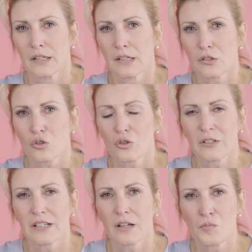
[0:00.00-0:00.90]
It is
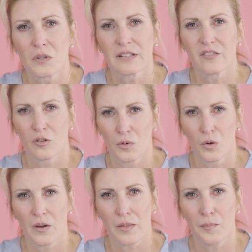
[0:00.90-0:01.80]
truly
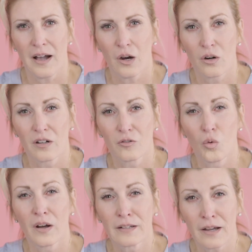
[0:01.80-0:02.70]
unbelievable what the power of
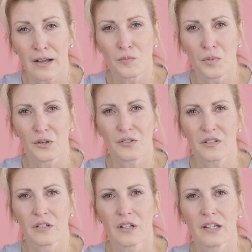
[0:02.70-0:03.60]
one kind
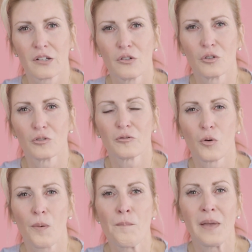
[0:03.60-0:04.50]
person can do
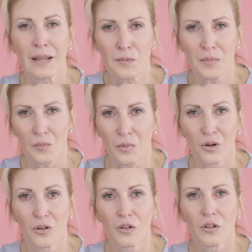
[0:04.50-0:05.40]
for many people.